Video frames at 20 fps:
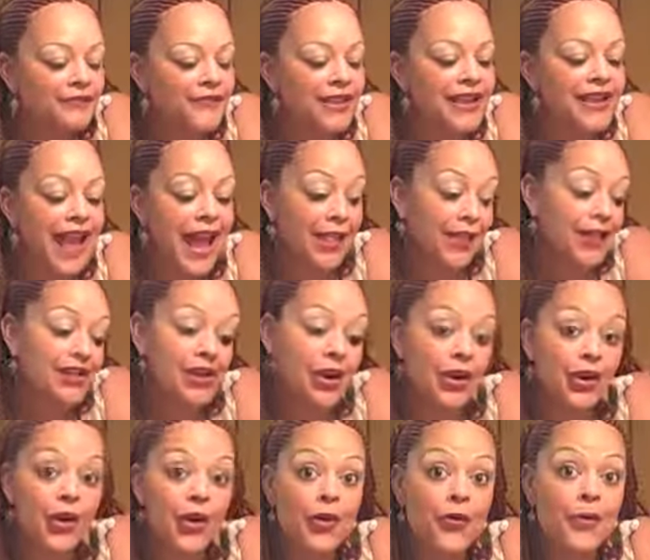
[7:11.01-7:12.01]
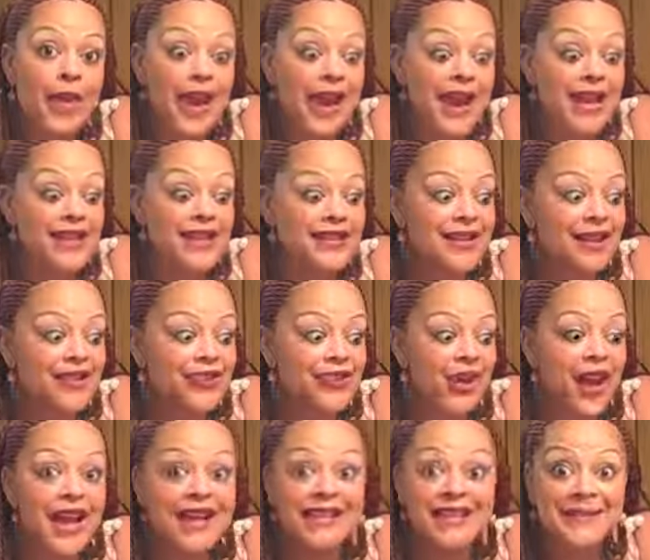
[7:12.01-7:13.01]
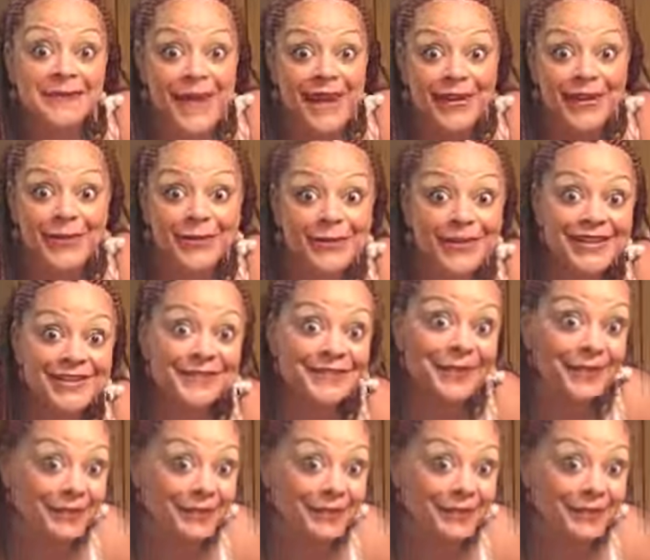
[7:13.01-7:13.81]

Again, these are homemade sun-dried tomatoes.